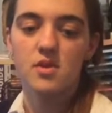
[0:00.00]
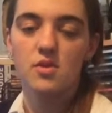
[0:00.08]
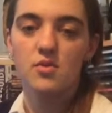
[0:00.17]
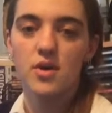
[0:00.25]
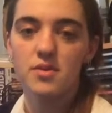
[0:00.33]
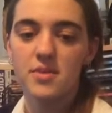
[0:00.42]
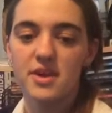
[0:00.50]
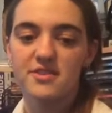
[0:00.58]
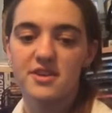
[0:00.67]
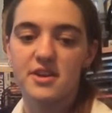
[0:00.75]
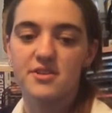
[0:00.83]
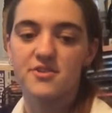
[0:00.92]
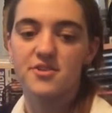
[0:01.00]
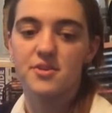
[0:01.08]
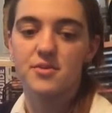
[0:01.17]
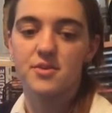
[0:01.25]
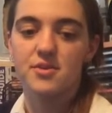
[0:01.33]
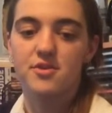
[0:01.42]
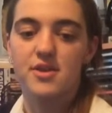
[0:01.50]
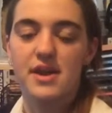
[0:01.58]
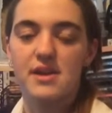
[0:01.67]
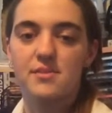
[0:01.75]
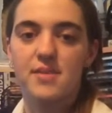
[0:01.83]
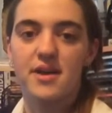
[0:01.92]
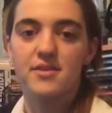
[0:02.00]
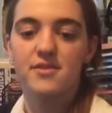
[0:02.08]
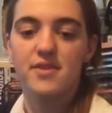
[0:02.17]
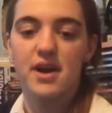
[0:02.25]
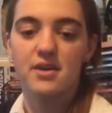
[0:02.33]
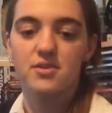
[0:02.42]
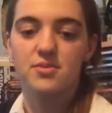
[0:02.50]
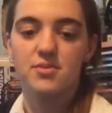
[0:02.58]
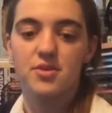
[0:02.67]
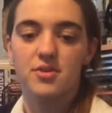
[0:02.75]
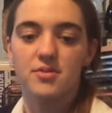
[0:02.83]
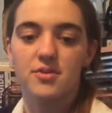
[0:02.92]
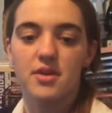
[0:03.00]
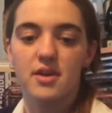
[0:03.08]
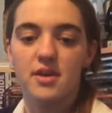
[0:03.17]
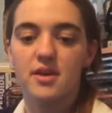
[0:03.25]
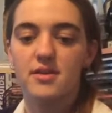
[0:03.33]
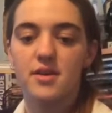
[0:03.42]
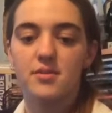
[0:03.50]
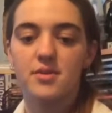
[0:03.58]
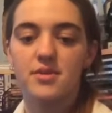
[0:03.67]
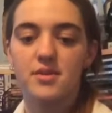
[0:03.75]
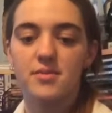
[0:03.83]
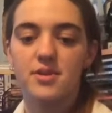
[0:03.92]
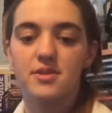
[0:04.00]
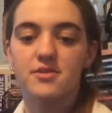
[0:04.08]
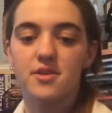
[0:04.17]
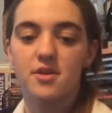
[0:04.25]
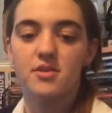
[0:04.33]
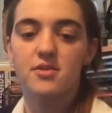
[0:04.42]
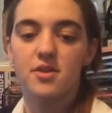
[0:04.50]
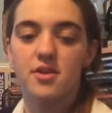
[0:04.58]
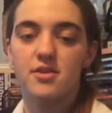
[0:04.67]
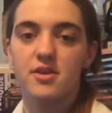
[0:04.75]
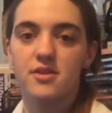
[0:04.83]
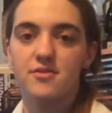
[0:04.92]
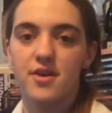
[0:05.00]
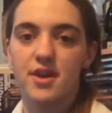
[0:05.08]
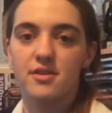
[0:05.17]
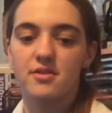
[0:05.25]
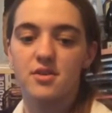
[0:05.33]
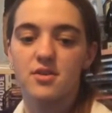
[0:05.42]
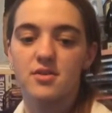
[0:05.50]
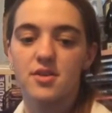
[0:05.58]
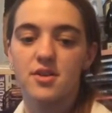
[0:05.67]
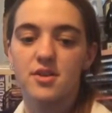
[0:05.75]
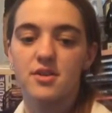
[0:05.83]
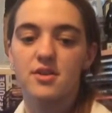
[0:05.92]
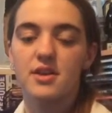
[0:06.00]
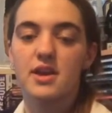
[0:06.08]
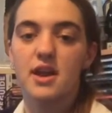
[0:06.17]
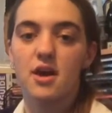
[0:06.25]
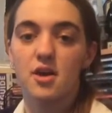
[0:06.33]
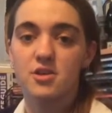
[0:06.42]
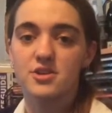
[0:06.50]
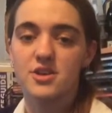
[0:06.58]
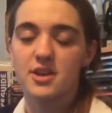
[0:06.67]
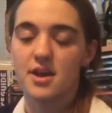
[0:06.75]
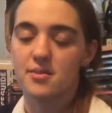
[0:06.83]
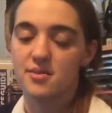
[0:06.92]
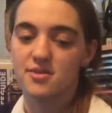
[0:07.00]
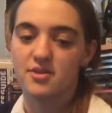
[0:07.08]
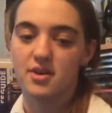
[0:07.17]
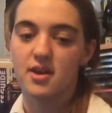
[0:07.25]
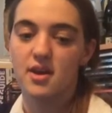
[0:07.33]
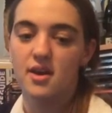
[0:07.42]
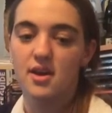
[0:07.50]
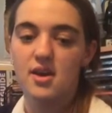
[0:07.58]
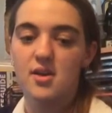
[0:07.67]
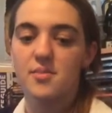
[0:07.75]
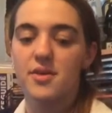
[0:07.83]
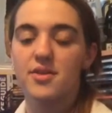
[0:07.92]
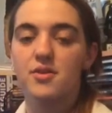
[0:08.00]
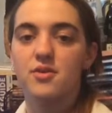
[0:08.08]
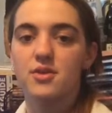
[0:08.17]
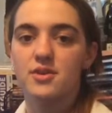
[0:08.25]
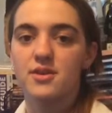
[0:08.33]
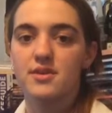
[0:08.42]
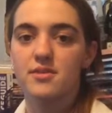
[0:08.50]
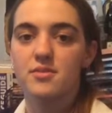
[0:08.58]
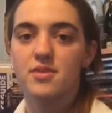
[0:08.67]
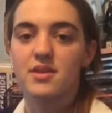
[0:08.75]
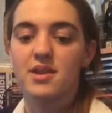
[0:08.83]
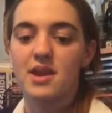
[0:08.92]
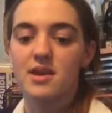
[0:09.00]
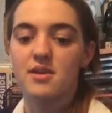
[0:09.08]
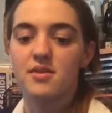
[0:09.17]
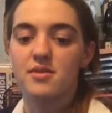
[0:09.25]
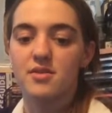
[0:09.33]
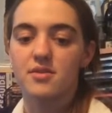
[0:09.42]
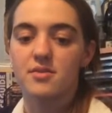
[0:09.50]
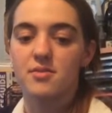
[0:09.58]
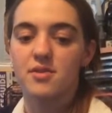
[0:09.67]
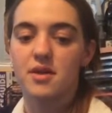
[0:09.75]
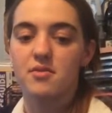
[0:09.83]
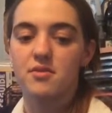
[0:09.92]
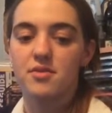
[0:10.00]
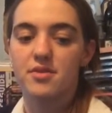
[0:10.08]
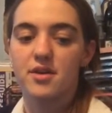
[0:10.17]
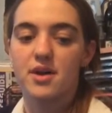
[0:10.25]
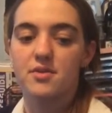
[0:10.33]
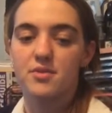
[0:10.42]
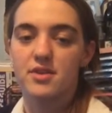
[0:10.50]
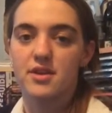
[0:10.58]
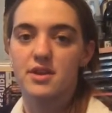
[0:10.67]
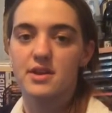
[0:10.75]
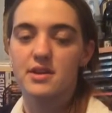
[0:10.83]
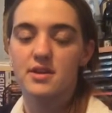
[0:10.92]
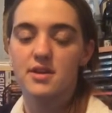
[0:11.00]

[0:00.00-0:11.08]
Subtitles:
One major issue with creating massive algal blooms is that we simply don't know the effects on not only ocean chemistry, but the organisms and ecosystems that reside within it.